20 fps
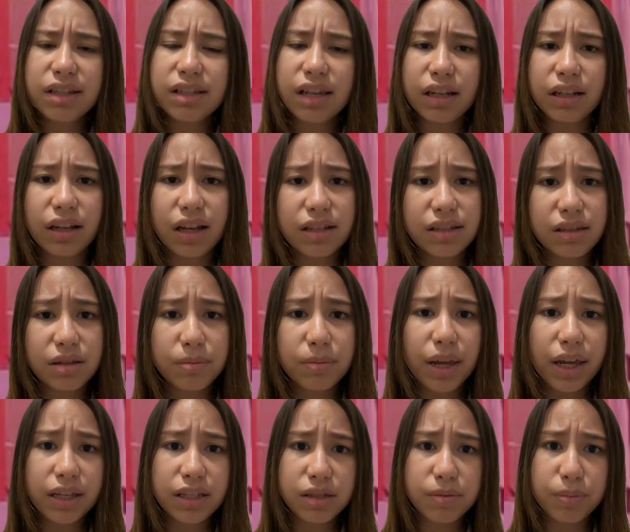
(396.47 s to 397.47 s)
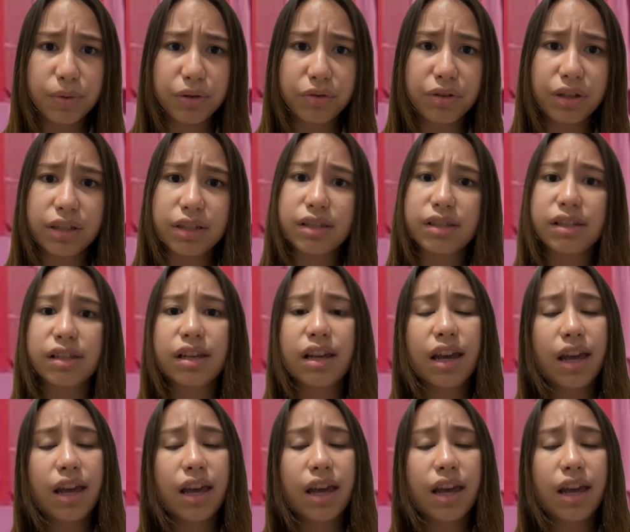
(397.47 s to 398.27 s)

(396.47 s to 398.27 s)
and customer experience.